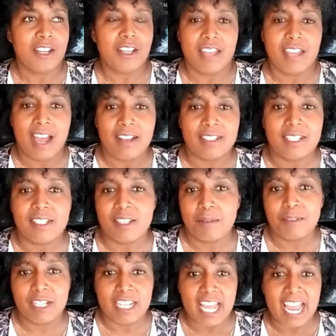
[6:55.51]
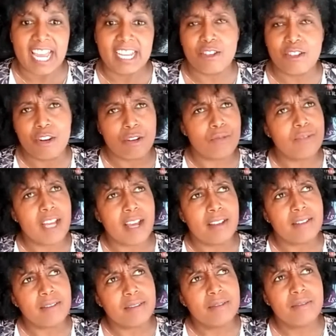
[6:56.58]
1,000 something days, or not,
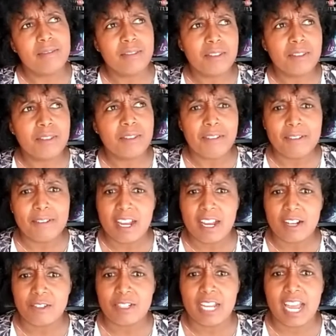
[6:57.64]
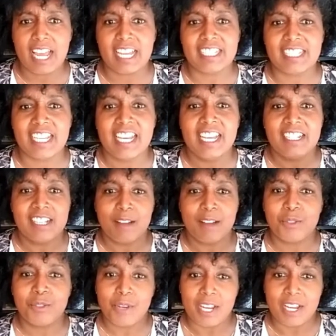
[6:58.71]
about 1,500 days times
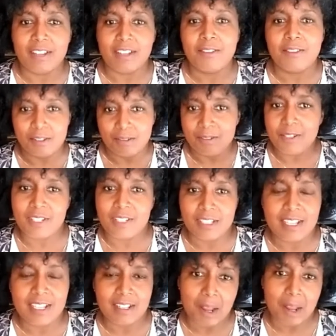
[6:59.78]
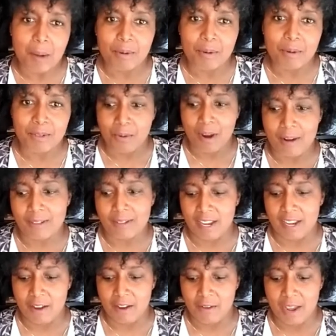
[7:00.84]
3, you can see the numbers, was
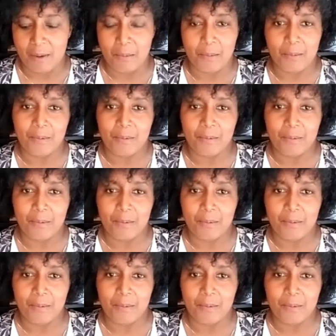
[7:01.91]
like, okay.